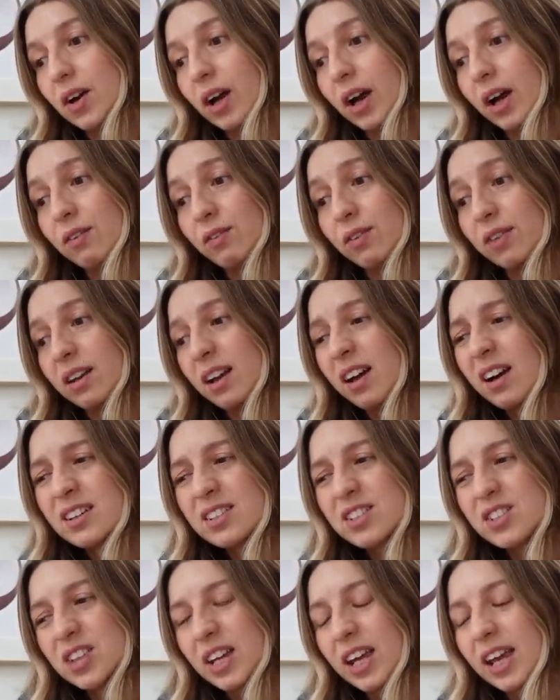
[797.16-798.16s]
over the
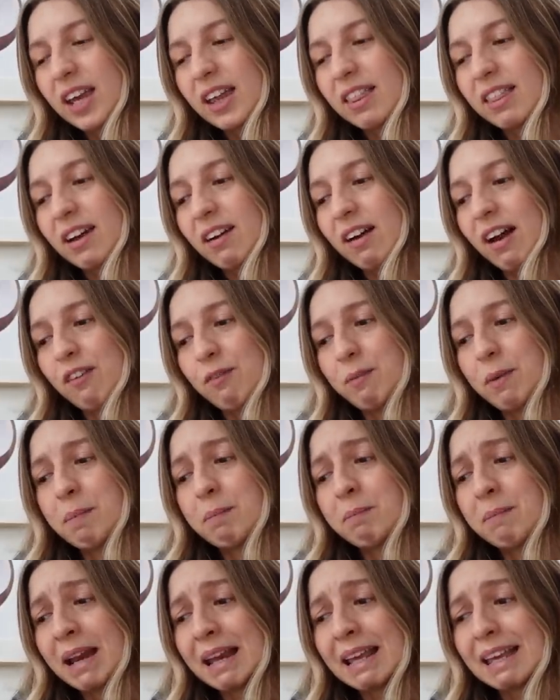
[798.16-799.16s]
last year, there have
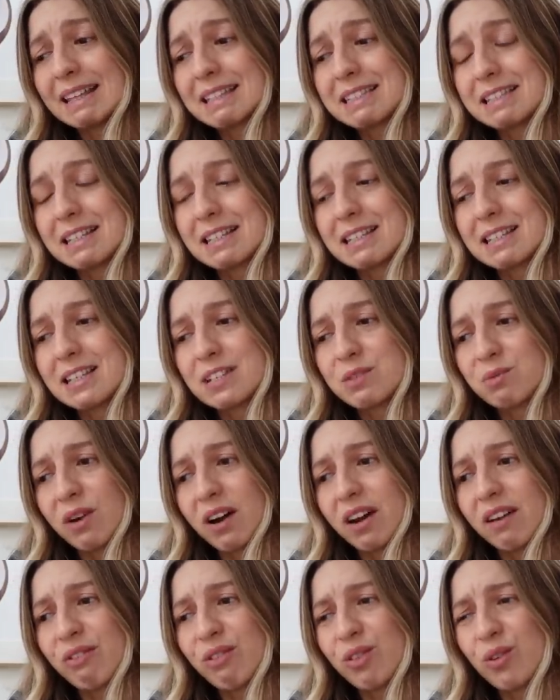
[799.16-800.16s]
been many instances where
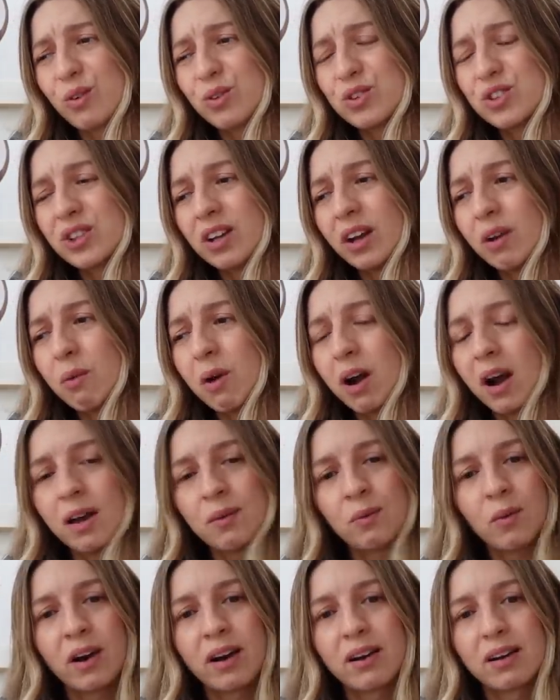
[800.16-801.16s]
I've thought, you know what,
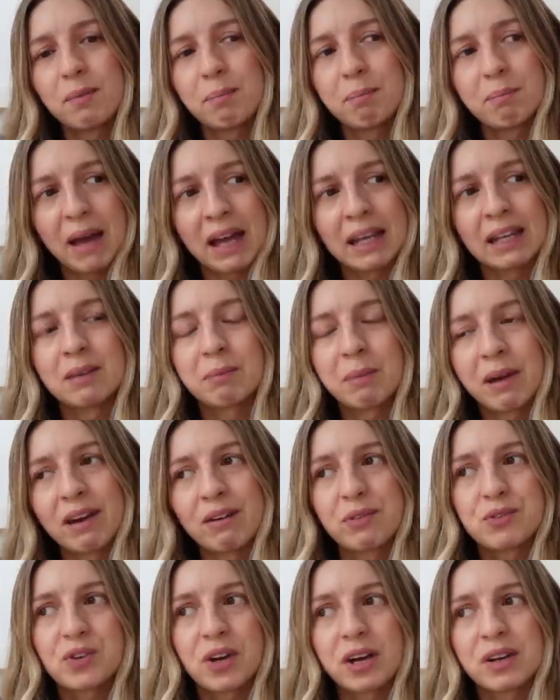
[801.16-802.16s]
I'm wearing a banging pair
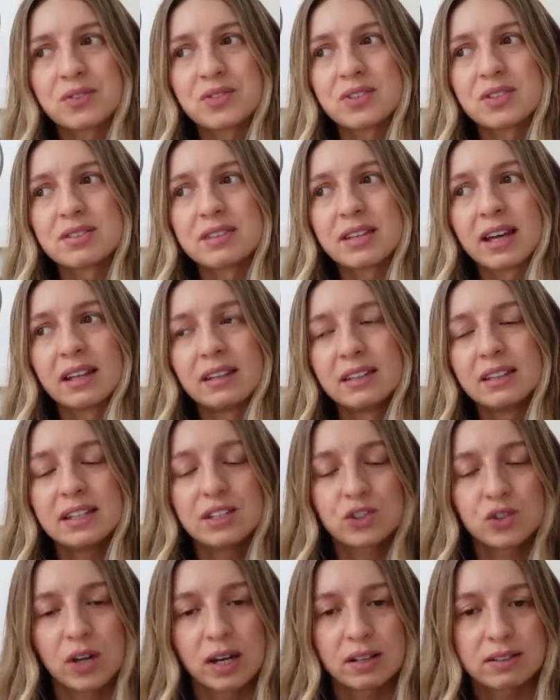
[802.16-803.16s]
of trousers, and
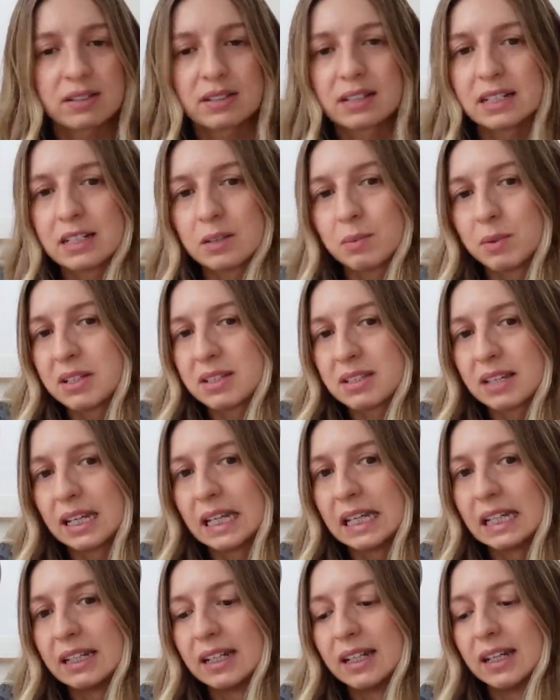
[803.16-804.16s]
these trousers need to be
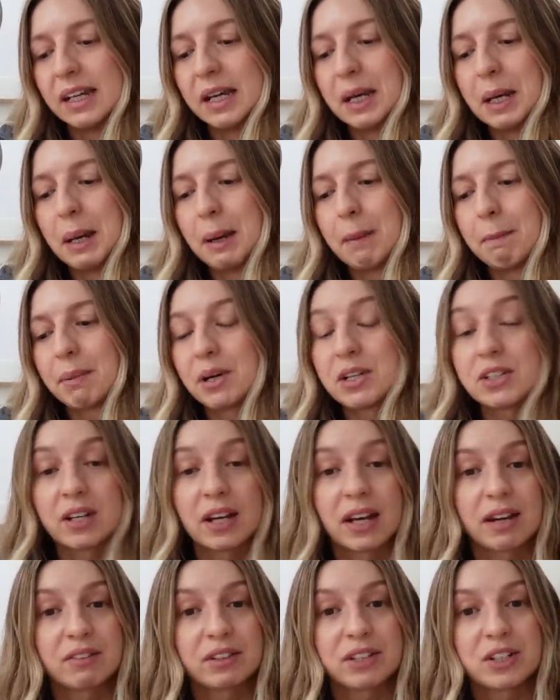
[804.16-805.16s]
seen, but I don't
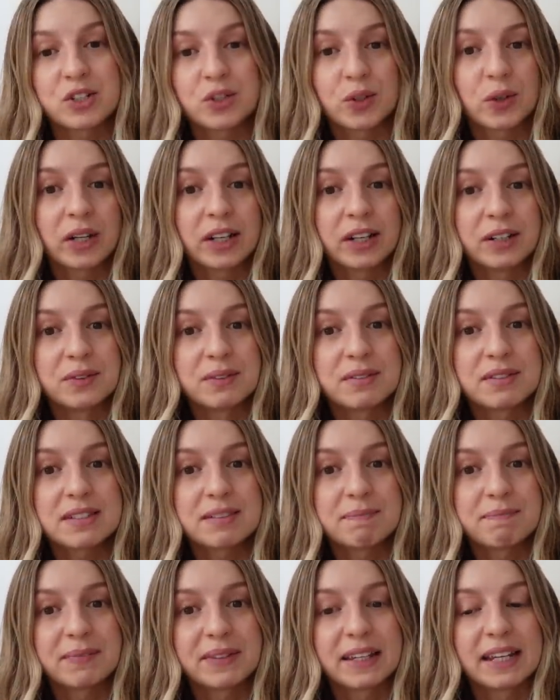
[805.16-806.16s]
have any short coats.